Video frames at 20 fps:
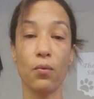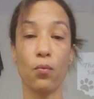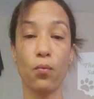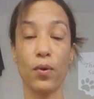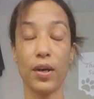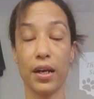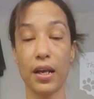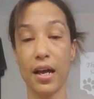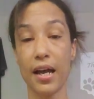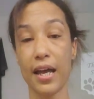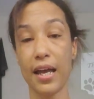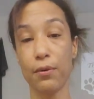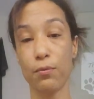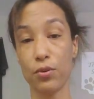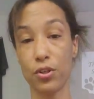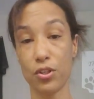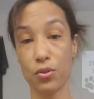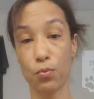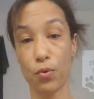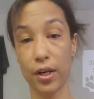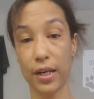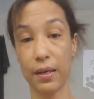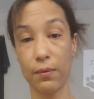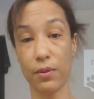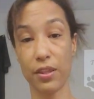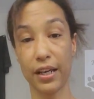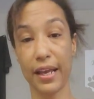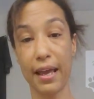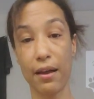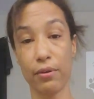when I was working
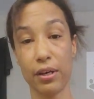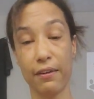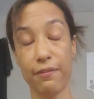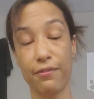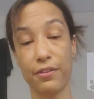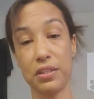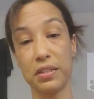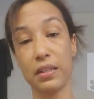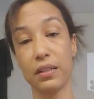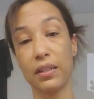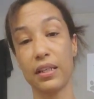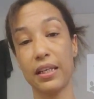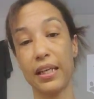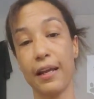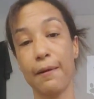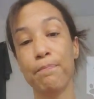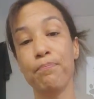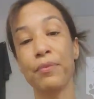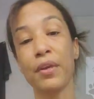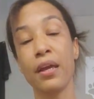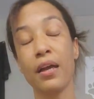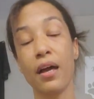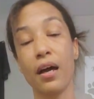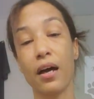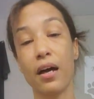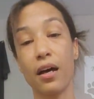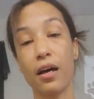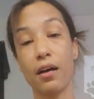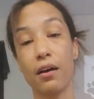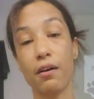with a county facility
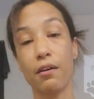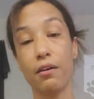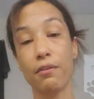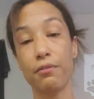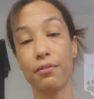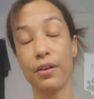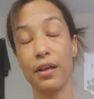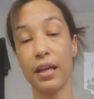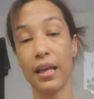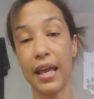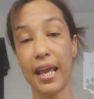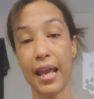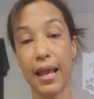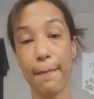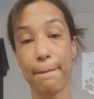of a